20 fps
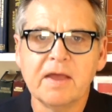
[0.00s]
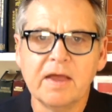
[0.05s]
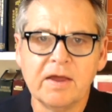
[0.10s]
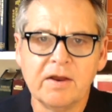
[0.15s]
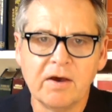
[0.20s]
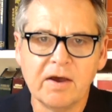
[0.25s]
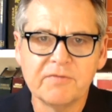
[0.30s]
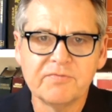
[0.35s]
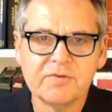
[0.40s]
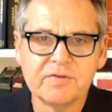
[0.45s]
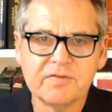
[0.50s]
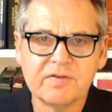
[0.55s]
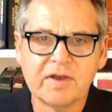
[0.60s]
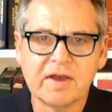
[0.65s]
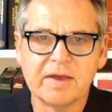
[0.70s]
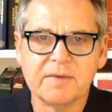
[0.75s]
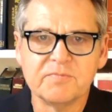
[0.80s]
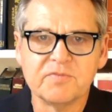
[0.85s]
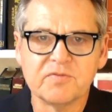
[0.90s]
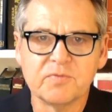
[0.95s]
And
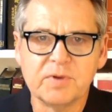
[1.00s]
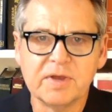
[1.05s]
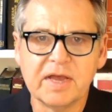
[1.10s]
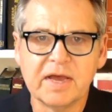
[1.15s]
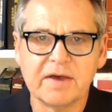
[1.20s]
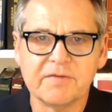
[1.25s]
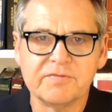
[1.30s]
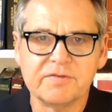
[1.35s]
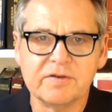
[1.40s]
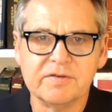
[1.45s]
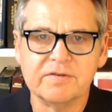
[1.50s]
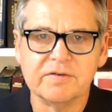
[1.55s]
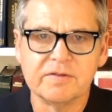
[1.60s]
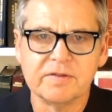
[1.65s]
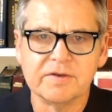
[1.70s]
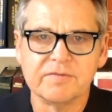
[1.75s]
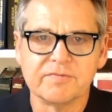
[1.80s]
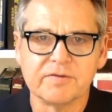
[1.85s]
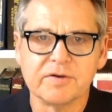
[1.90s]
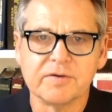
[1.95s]
oftentimes we have to
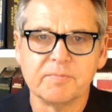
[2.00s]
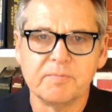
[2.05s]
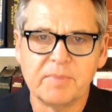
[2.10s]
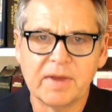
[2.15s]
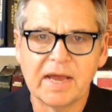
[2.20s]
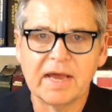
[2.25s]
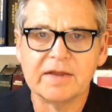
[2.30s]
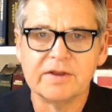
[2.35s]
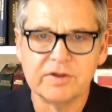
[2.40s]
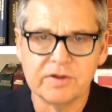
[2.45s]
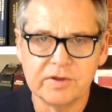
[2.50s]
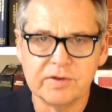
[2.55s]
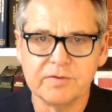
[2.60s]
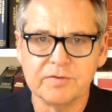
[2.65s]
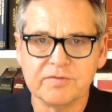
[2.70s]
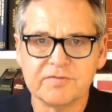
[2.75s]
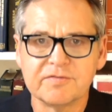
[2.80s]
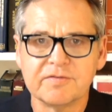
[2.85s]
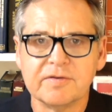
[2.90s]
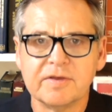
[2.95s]
deliver bad
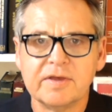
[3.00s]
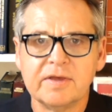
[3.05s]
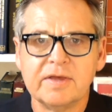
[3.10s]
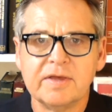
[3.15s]
news.